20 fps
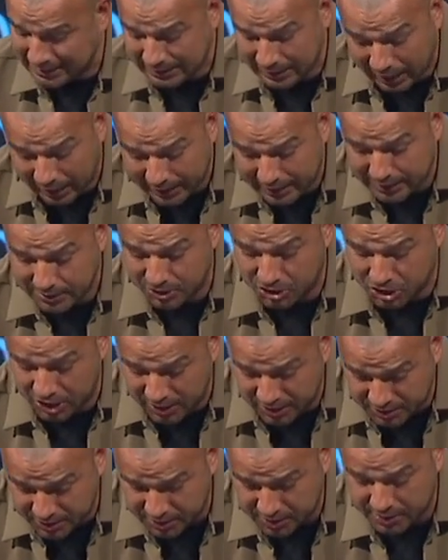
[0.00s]
like
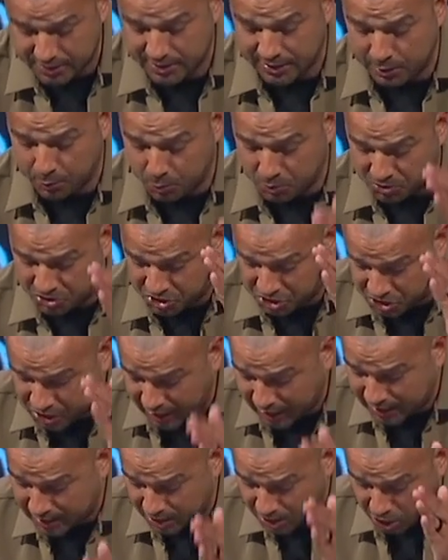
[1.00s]
Jesus, because it will
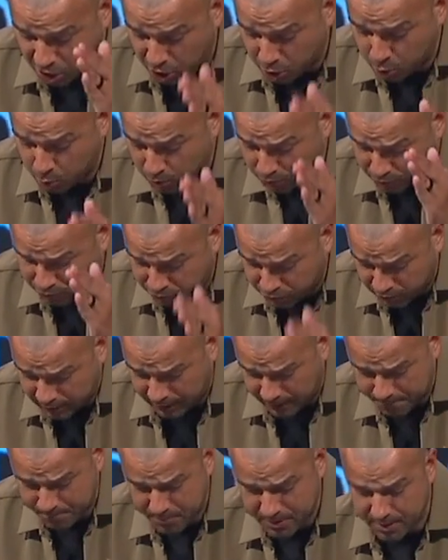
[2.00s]
set you
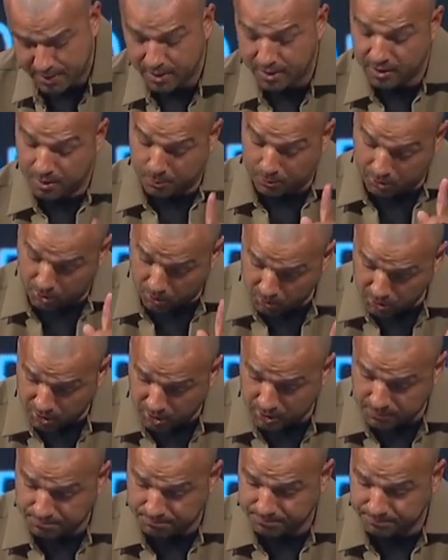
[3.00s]
free. But hold
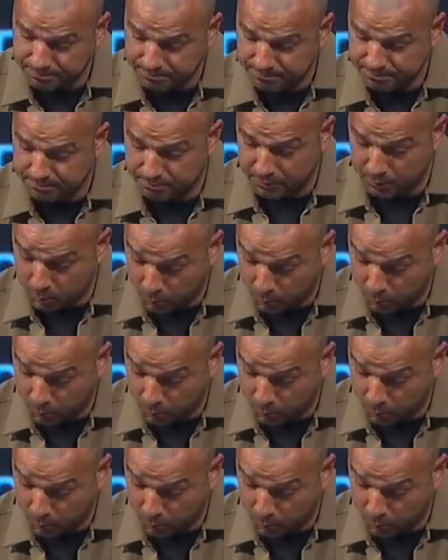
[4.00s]
on, but